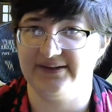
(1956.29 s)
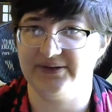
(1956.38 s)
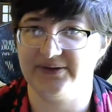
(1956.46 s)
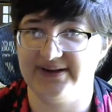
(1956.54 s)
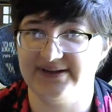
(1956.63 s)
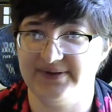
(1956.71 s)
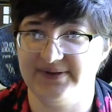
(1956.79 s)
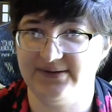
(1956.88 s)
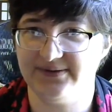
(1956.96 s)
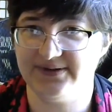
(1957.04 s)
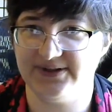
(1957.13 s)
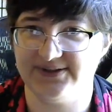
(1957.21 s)
Grace, when
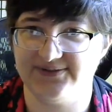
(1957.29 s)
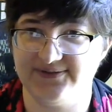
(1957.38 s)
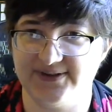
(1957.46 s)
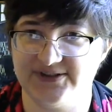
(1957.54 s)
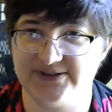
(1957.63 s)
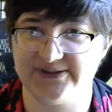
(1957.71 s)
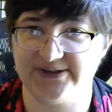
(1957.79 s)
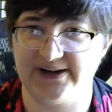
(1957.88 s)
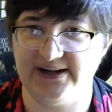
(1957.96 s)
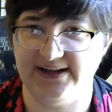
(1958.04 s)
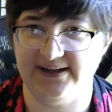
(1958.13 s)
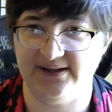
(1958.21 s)
you were first
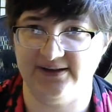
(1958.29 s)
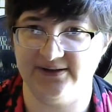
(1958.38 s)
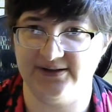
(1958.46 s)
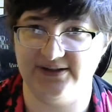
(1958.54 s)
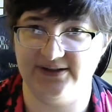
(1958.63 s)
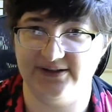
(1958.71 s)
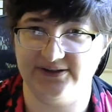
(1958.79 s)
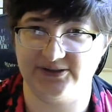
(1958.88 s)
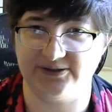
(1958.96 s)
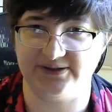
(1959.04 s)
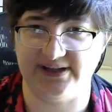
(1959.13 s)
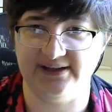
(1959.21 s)
starting your
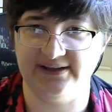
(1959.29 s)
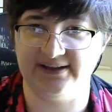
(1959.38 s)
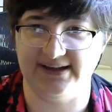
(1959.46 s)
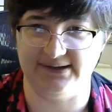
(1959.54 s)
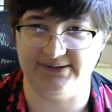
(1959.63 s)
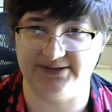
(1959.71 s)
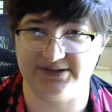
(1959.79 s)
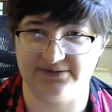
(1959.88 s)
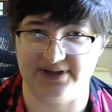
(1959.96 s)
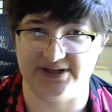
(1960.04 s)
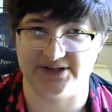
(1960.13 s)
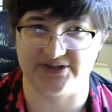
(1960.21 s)
Tolkien language
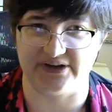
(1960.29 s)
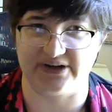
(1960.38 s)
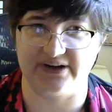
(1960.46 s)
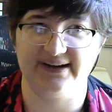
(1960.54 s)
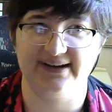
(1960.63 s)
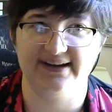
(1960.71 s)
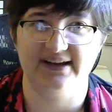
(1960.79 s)
adventure,